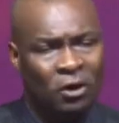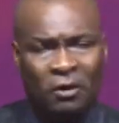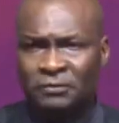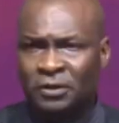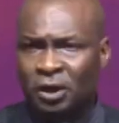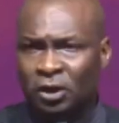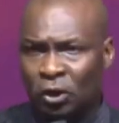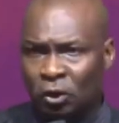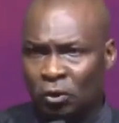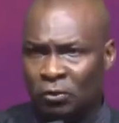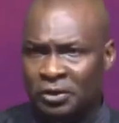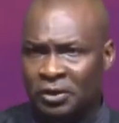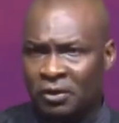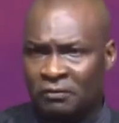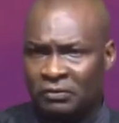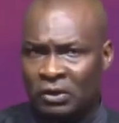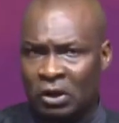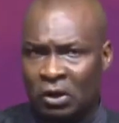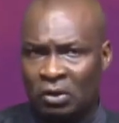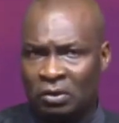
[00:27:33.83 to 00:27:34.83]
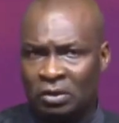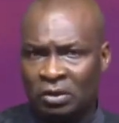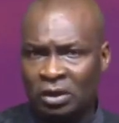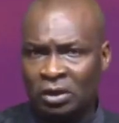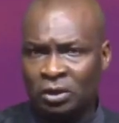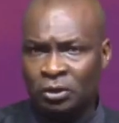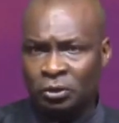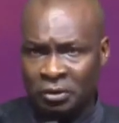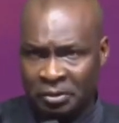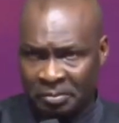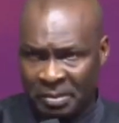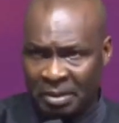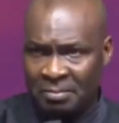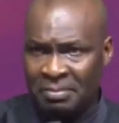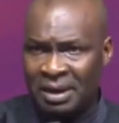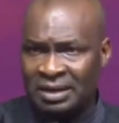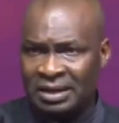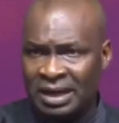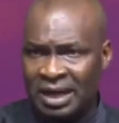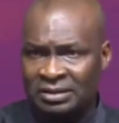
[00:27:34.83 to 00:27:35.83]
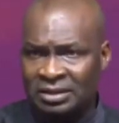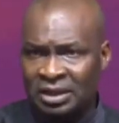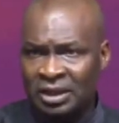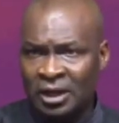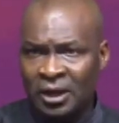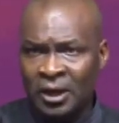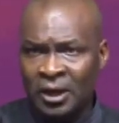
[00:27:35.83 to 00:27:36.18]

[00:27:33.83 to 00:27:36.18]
of the glory of God. You remember that?